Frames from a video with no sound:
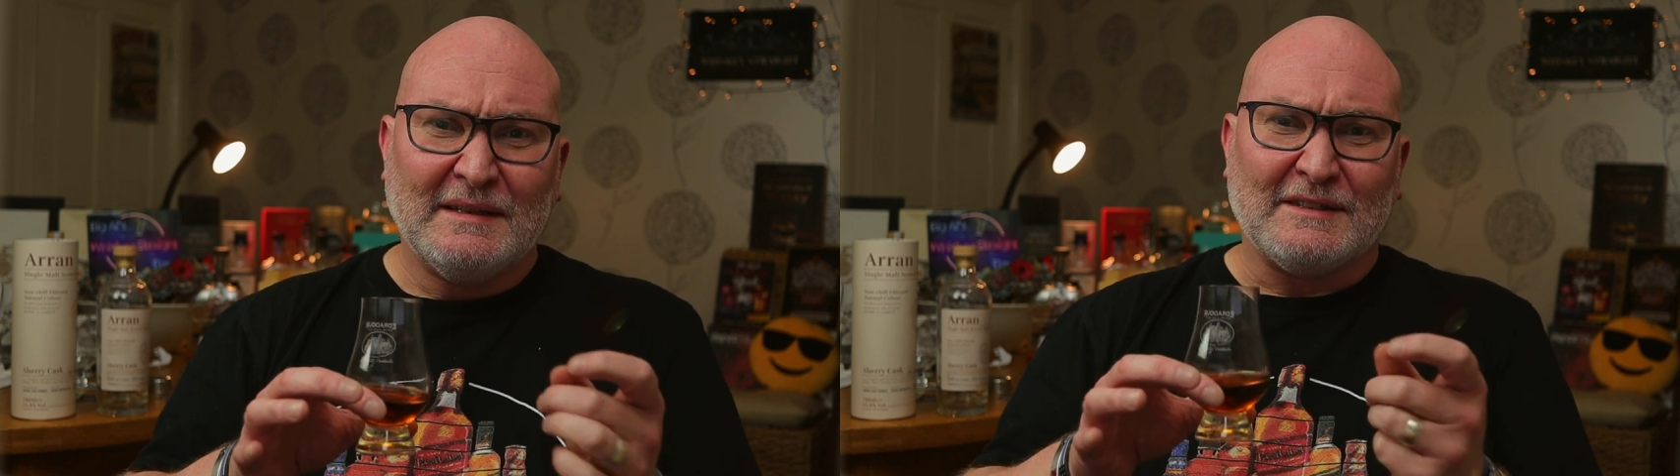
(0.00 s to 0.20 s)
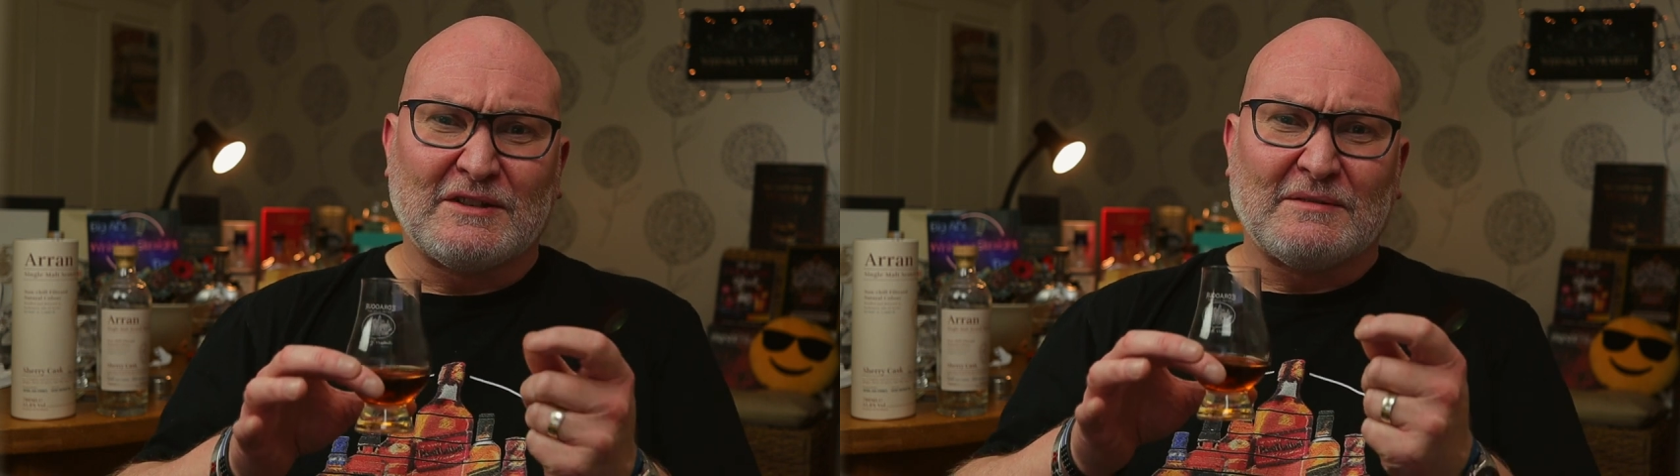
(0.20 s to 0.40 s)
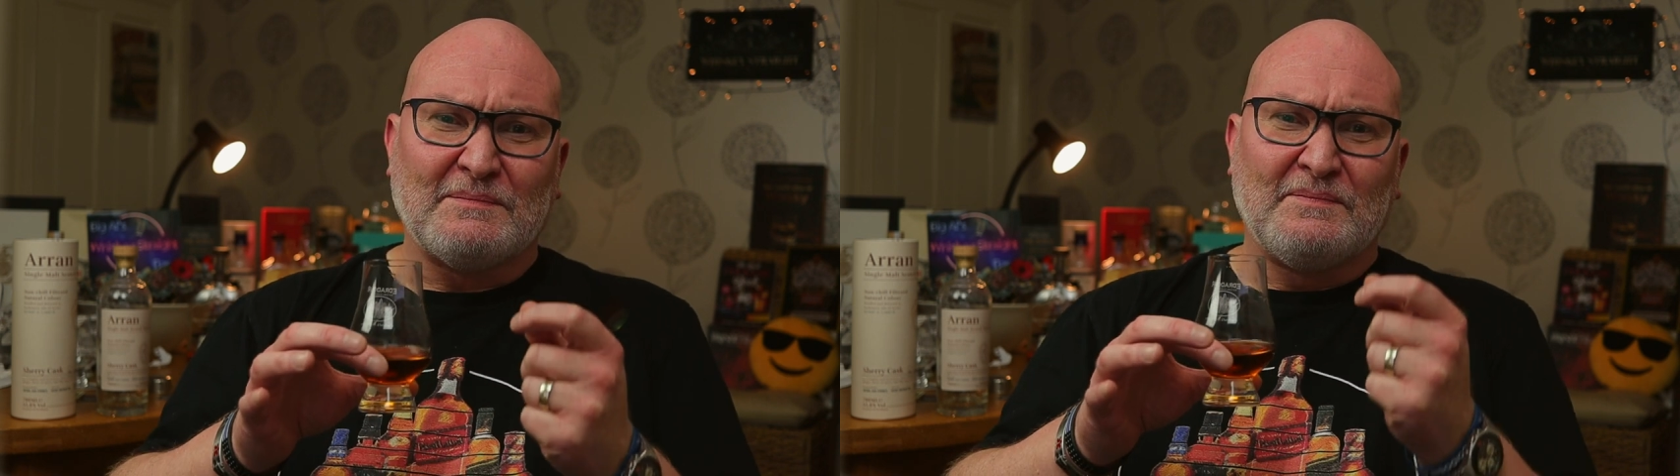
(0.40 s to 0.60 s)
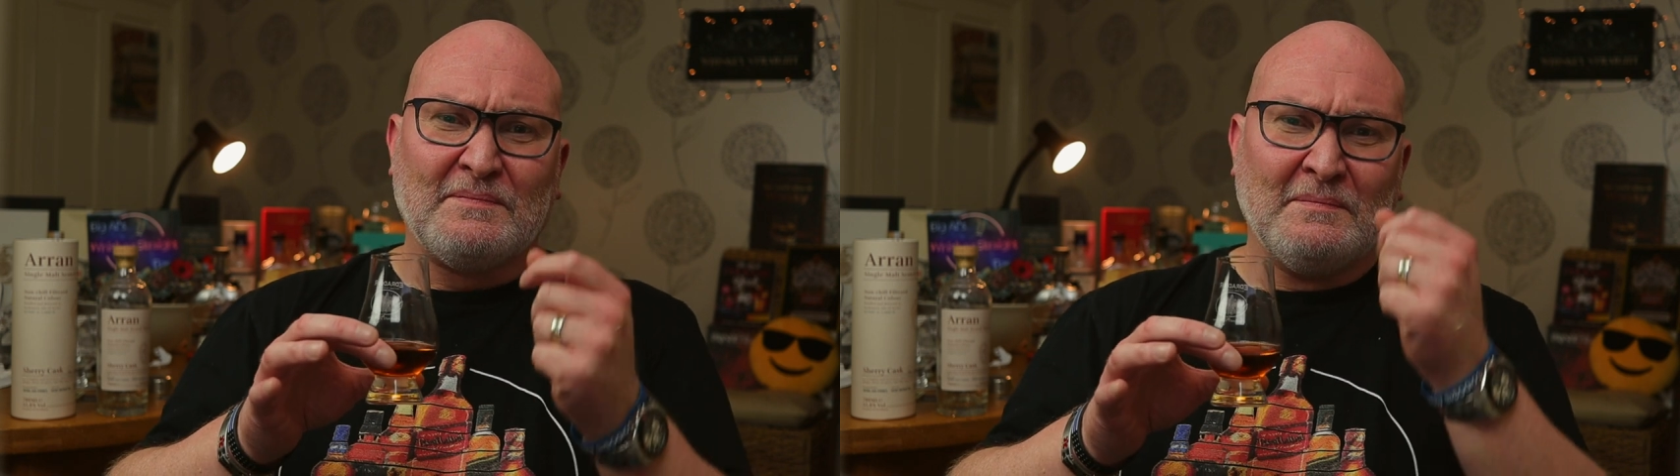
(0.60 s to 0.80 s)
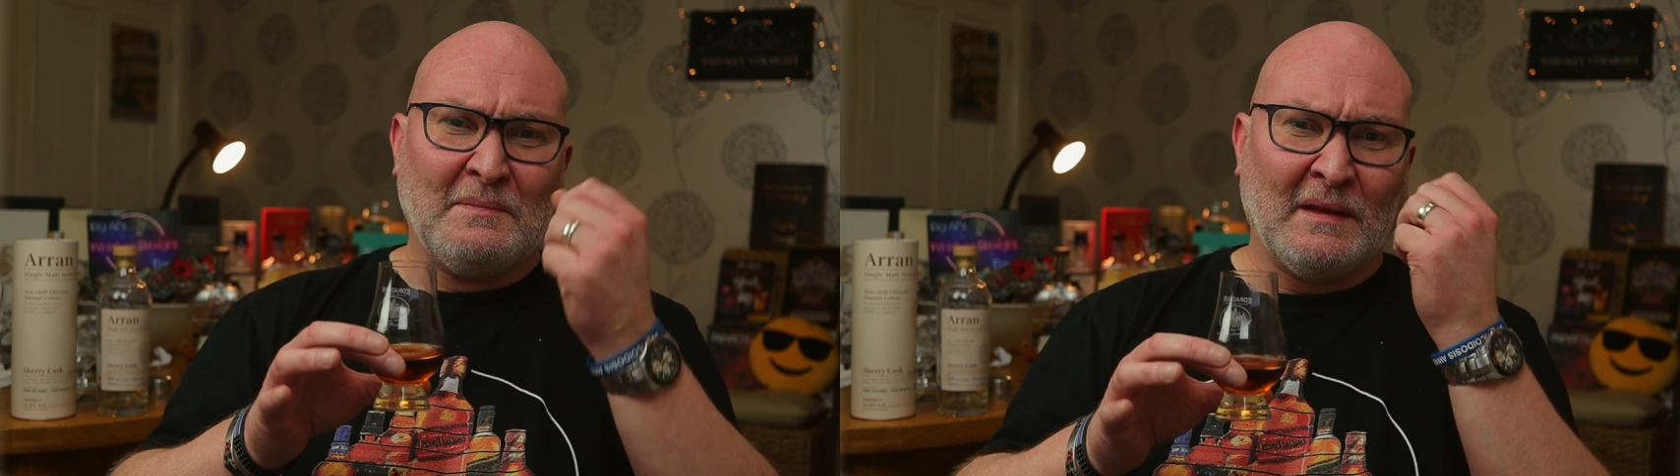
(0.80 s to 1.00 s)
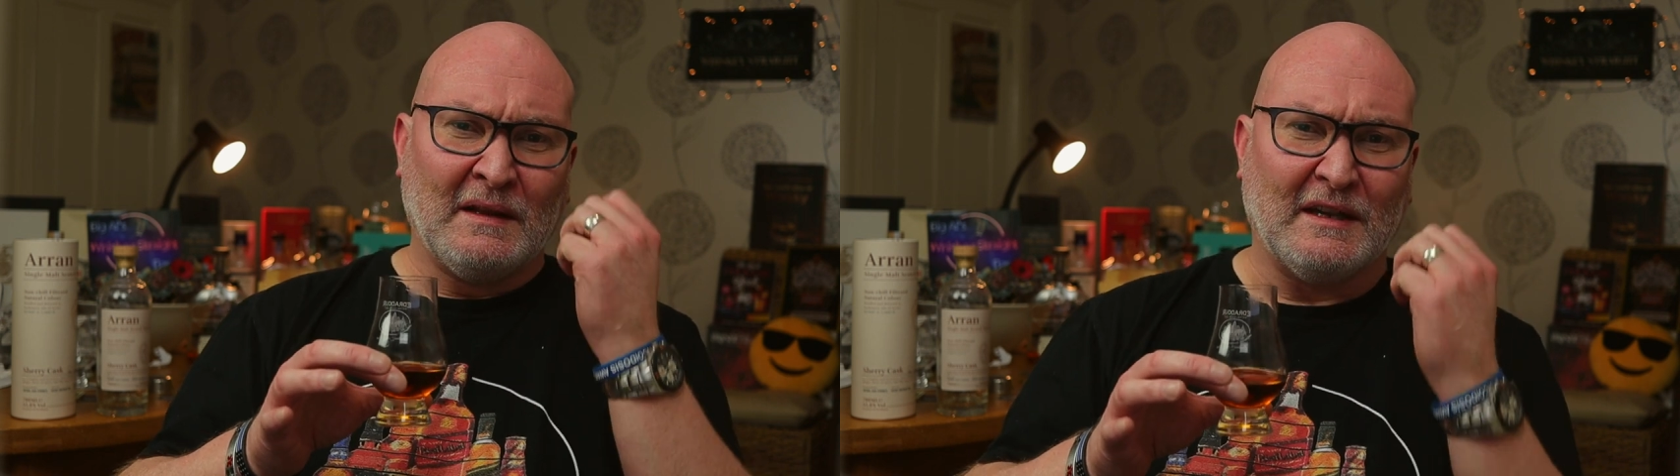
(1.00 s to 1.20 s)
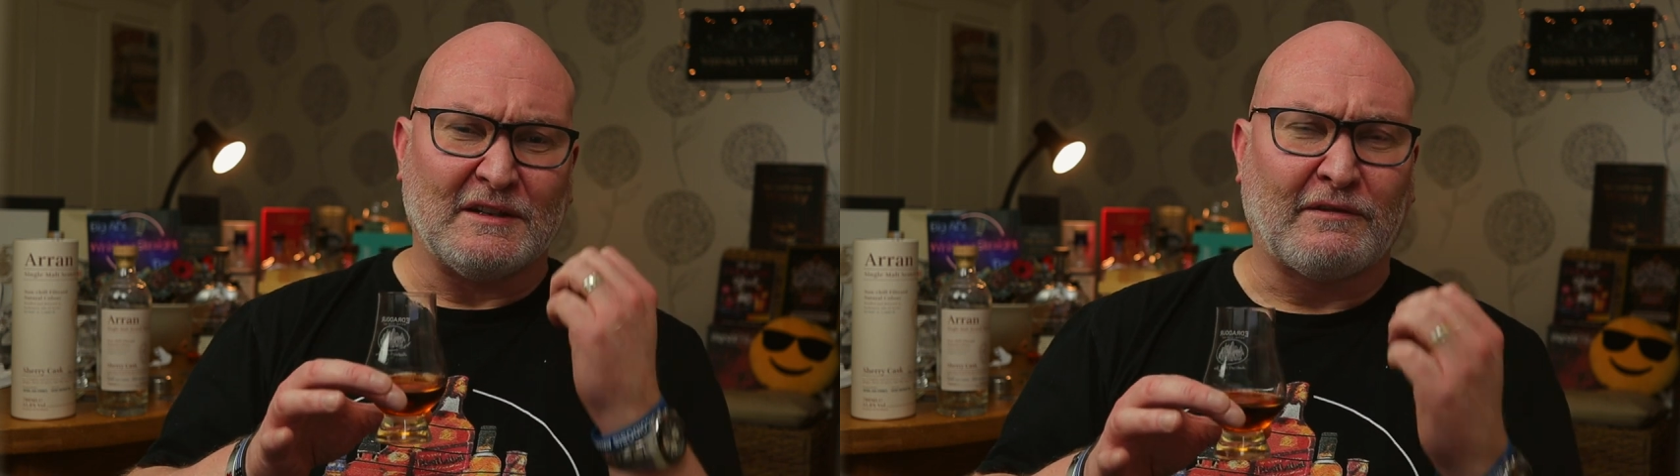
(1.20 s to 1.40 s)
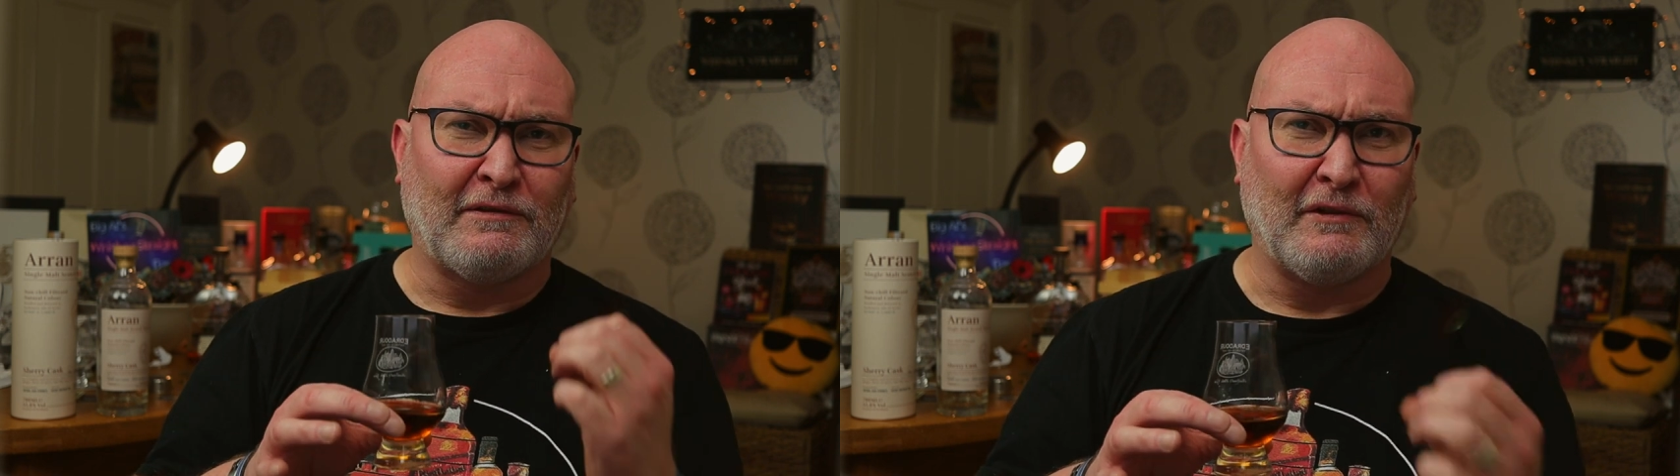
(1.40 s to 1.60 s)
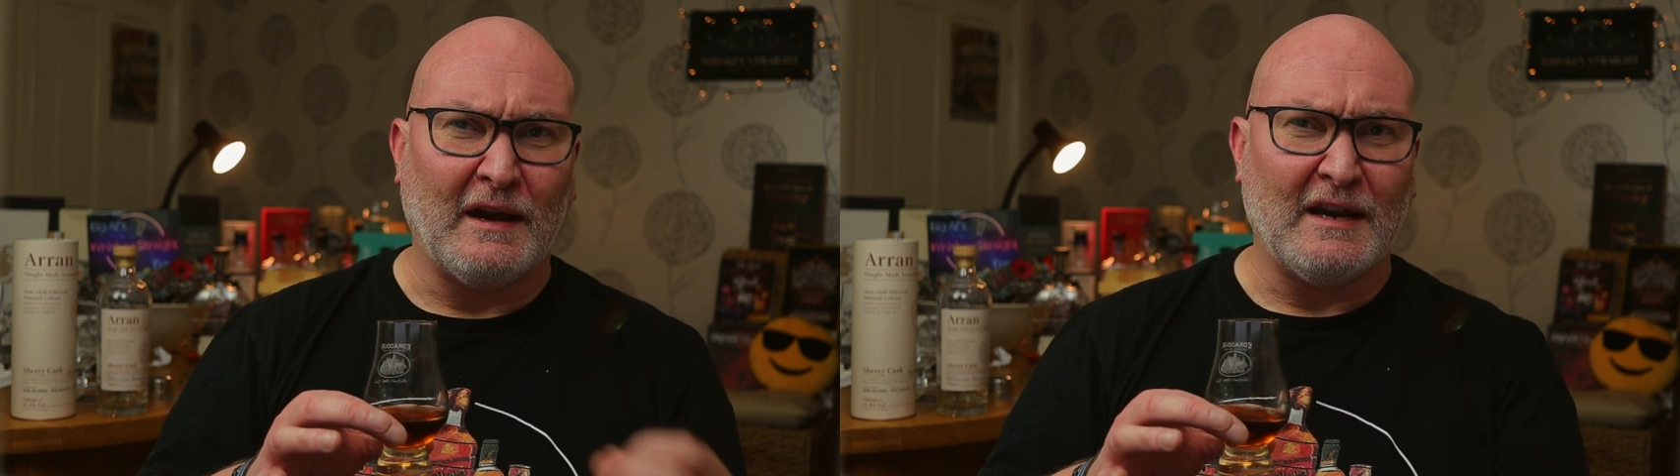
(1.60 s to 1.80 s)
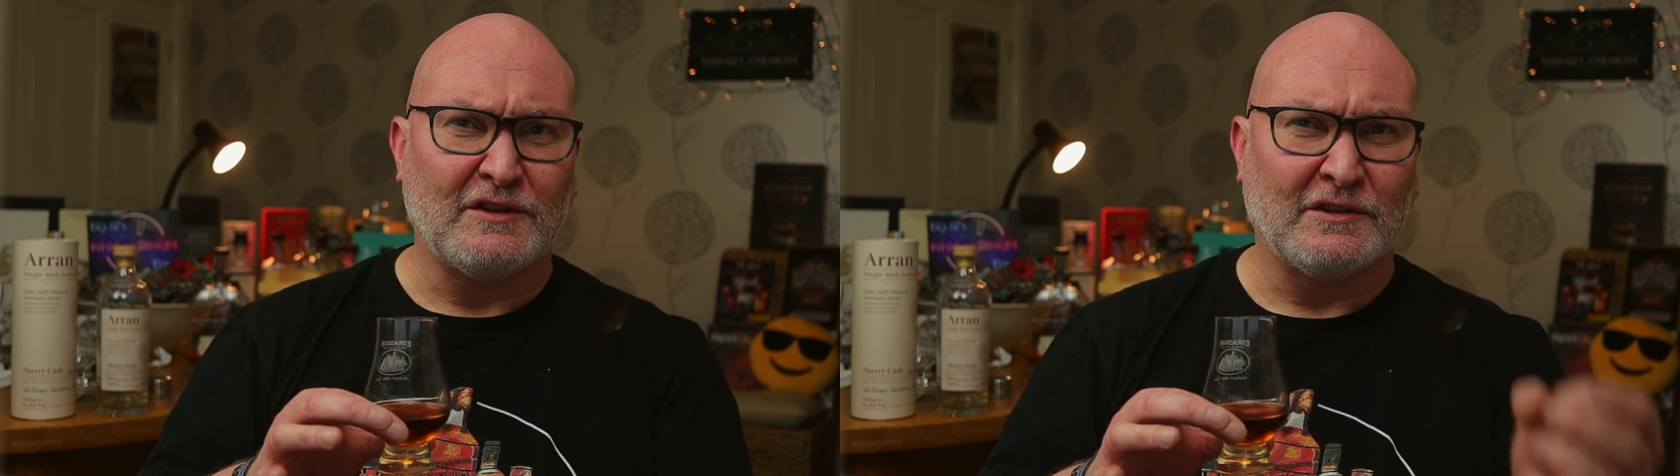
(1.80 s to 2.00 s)
It's it's
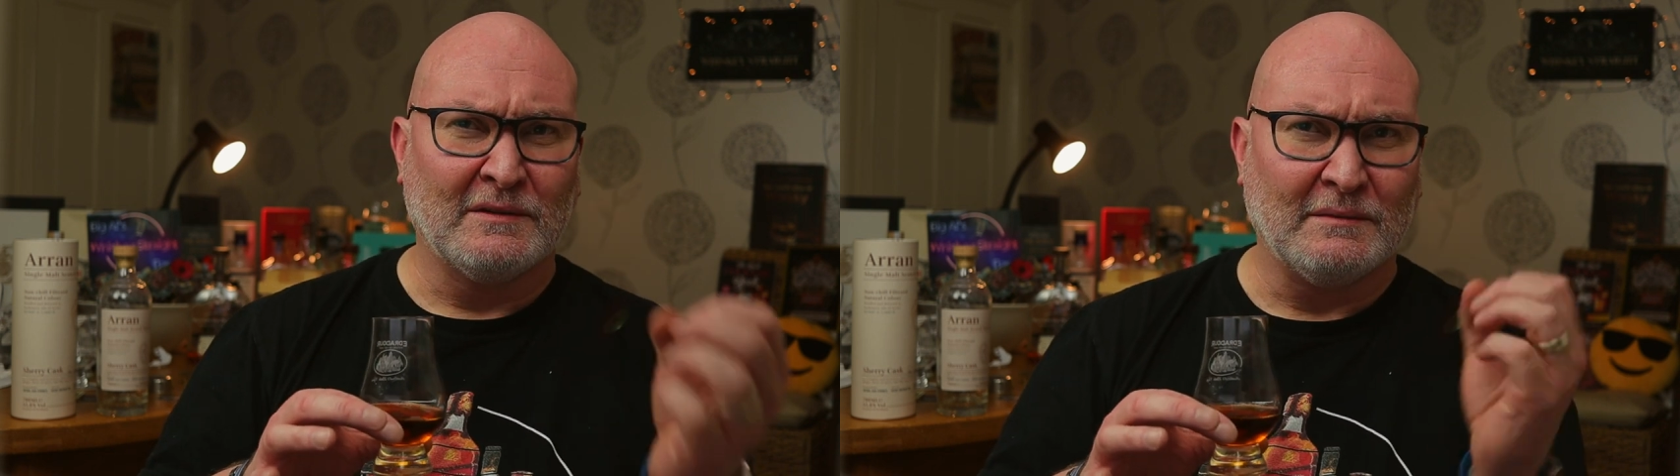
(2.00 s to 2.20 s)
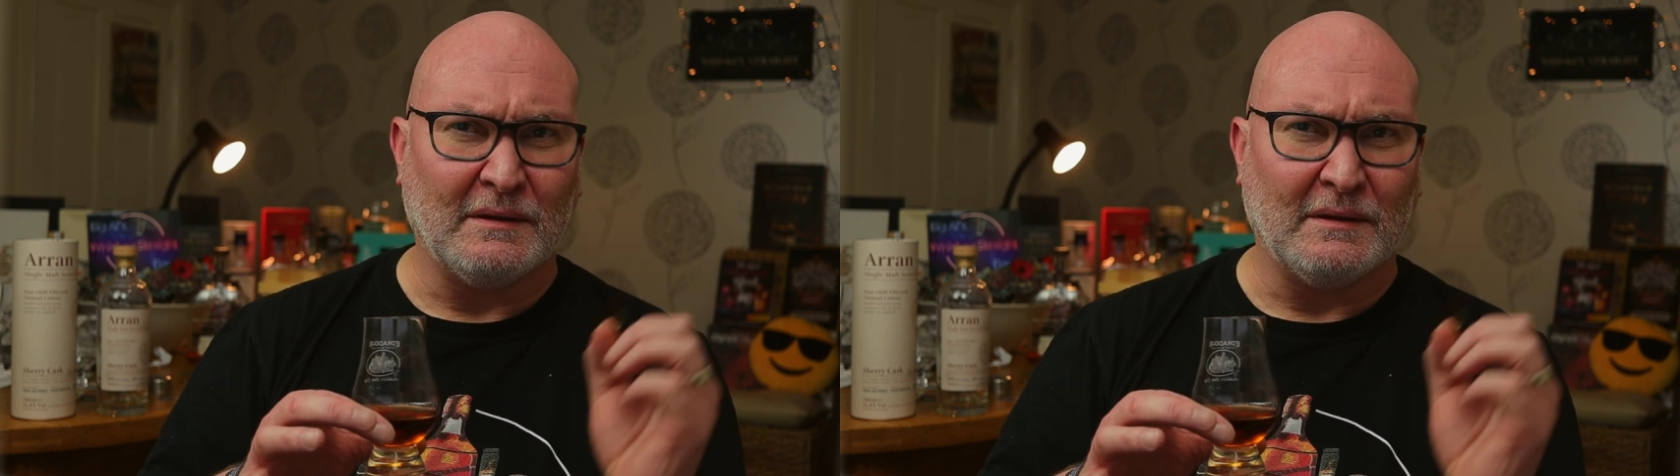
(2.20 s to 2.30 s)
fresh,